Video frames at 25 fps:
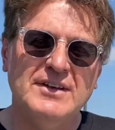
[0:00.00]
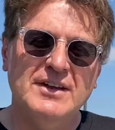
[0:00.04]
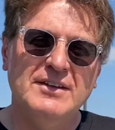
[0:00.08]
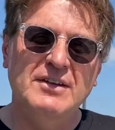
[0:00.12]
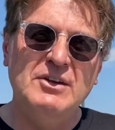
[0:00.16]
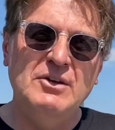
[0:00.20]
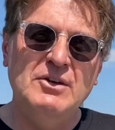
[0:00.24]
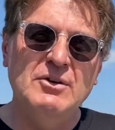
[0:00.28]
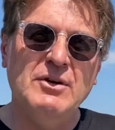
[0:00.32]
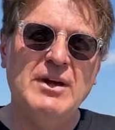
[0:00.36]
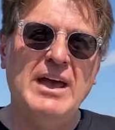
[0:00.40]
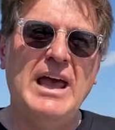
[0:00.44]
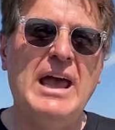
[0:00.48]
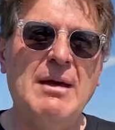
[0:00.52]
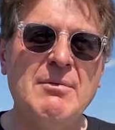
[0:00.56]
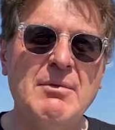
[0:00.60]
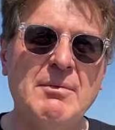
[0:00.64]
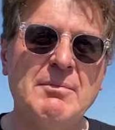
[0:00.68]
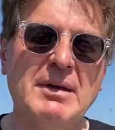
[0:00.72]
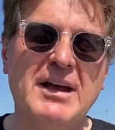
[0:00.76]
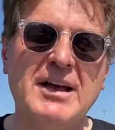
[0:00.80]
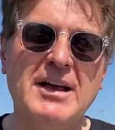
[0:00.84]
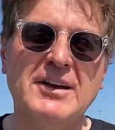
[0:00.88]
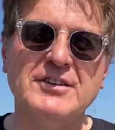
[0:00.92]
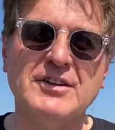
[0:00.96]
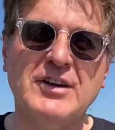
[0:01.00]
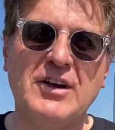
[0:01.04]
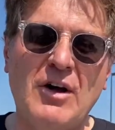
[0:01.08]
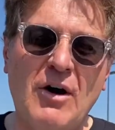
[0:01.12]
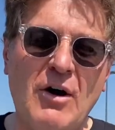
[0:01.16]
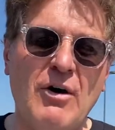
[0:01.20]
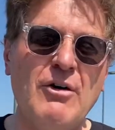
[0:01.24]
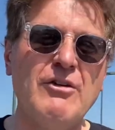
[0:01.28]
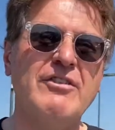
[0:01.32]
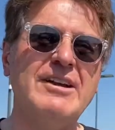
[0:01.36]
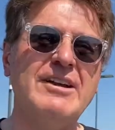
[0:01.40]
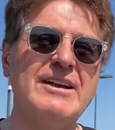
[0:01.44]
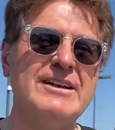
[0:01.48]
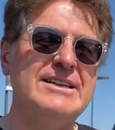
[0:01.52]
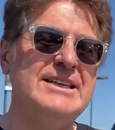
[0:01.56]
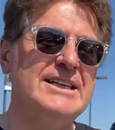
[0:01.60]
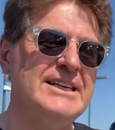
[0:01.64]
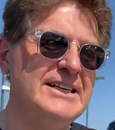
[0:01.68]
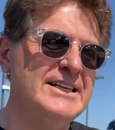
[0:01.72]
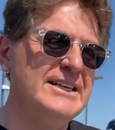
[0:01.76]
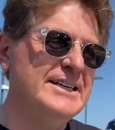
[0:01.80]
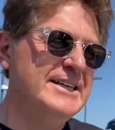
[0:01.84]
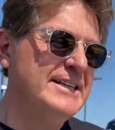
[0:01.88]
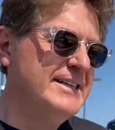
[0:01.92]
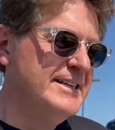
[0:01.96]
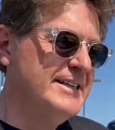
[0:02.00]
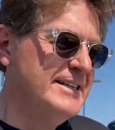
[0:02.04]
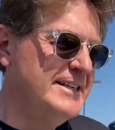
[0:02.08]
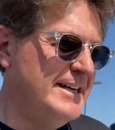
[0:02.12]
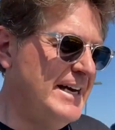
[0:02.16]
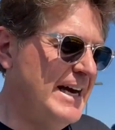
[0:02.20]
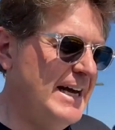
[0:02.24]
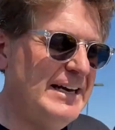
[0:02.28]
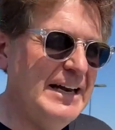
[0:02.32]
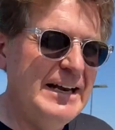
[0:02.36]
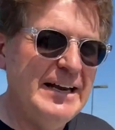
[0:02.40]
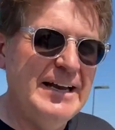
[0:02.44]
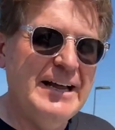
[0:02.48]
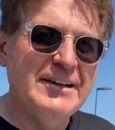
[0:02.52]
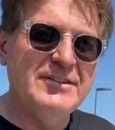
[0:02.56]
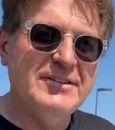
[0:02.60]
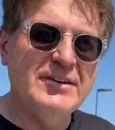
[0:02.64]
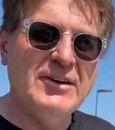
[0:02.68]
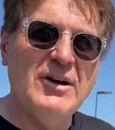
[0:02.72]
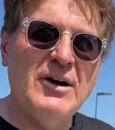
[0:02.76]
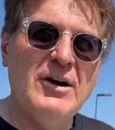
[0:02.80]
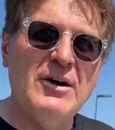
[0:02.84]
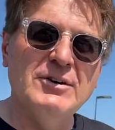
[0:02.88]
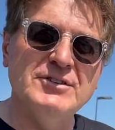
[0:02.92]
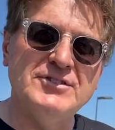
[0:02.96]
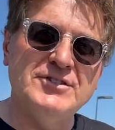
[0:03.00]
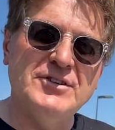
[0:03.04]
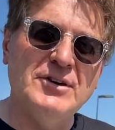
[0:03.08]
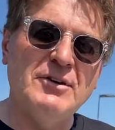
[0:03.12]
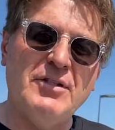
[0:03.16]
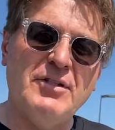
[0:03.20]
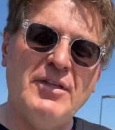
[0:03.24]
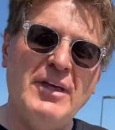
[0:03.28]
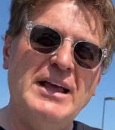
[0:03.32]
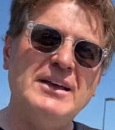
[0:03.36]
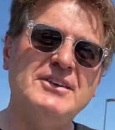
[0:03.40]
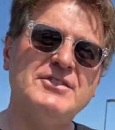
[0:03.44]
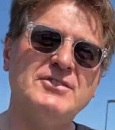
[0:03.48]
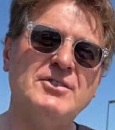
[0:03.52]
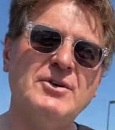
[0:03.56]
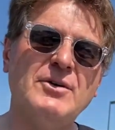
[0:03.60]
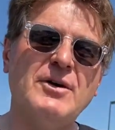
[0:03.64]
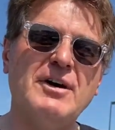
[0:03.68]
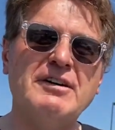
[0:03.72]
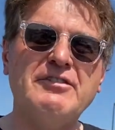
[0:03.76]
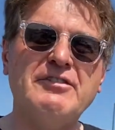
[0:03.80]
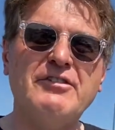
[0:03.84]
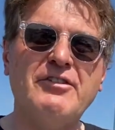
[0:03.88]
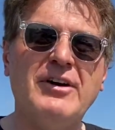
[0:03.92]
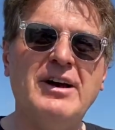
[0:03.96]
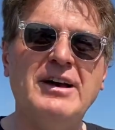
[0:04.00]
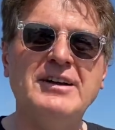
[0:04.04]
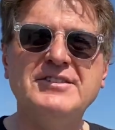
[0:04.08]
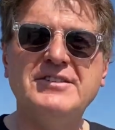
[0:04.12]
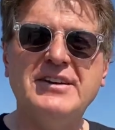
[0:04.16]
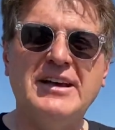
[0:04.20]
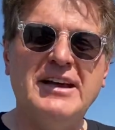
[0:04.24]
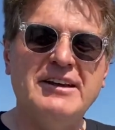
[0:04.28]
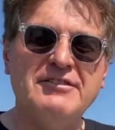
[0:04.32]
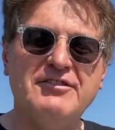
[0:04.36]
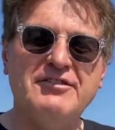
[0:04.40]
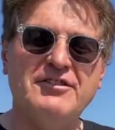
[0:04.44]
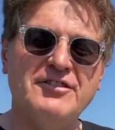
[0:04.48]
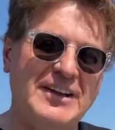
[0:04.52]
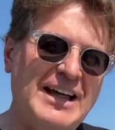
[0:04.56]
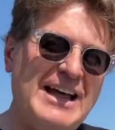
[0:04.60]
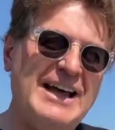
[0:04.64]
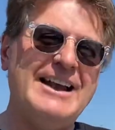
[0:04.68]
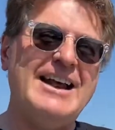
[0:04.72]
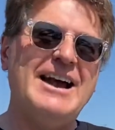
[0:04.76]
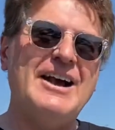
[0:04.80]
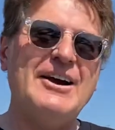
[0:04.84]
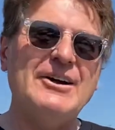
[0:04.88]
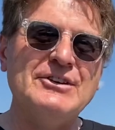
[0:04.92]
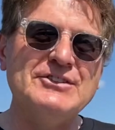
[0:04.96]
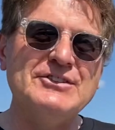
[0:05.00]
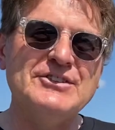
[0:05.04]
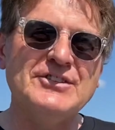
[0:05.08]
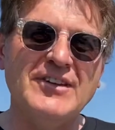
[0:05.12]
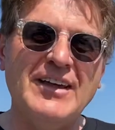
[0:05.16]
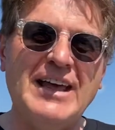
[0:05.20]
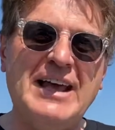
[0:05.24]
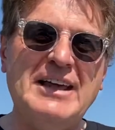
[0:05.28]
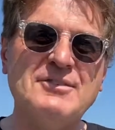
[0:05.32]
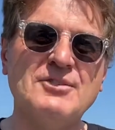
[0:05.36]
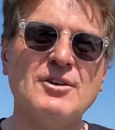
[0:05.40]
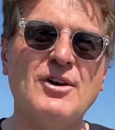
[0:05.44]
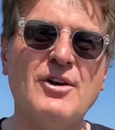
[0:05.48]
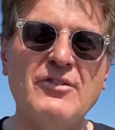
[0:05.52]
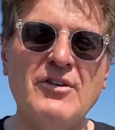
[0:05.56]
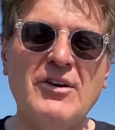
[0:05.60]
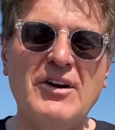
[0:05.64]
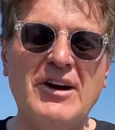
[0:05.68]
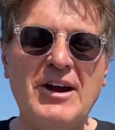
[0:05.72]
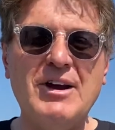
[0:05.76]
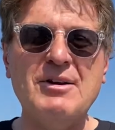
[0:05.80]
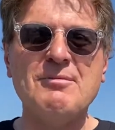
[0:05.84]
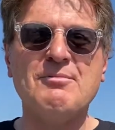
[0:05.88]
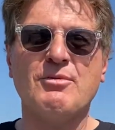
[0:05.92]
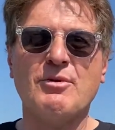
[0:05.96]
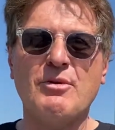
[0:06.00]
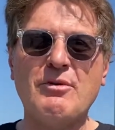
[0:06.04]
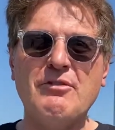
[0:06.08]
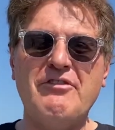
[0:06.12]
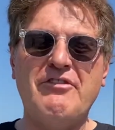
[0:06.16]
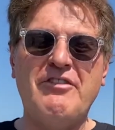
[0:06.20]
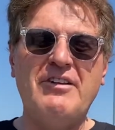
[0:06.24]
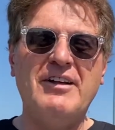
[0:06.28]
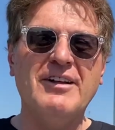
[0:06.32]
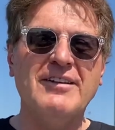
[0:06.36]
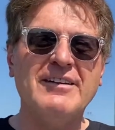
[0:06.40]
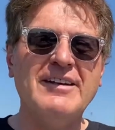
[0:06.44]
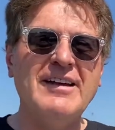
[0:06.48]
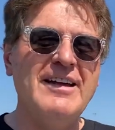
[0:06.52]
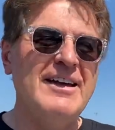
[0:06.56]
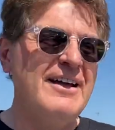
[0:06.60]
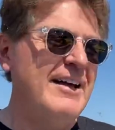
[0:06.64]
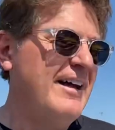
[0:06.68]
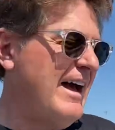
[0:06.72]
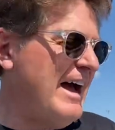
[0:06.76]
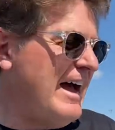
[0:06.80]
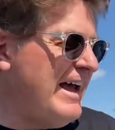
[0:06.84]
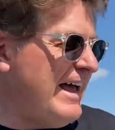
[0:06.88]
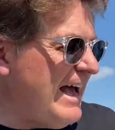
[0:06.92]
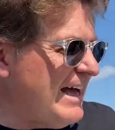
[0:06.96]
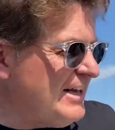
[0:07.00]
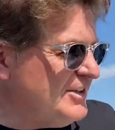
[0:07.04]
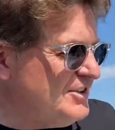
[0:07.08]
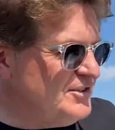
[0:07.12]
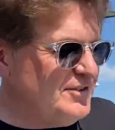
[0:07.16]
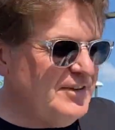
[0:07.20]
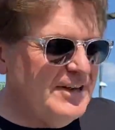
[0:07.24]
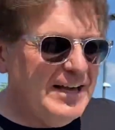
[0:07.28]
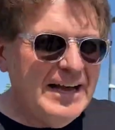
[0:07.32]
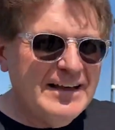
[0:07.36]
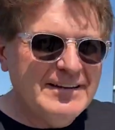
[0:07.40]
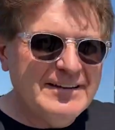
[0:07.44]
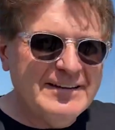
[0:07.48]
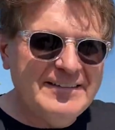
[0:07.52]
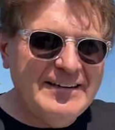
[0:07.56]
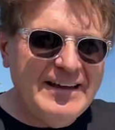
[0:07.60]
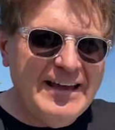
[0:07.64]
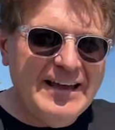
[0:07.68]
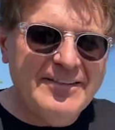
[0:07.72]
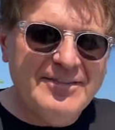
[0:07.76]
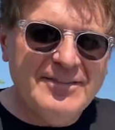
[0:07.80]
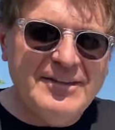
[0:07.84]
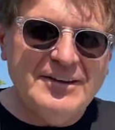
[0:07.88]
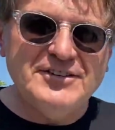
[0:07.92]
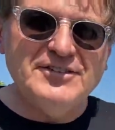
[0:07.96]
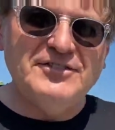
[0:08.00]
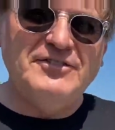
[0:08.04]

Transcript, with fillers: in the U K, but because of COVID, I didn't get to go. So thanks to our friends at Flatirons Land Rover here in Broomfield, I actually get to take this